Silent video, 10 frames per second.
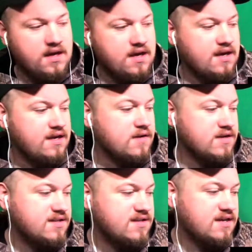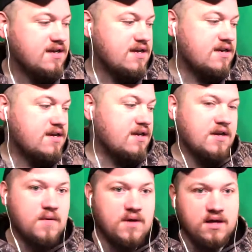Here in Kentucky, a
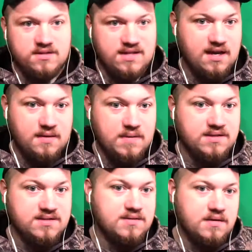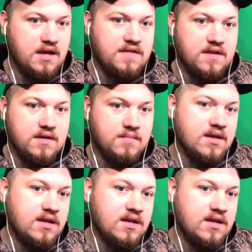no gun sign means nothing to me.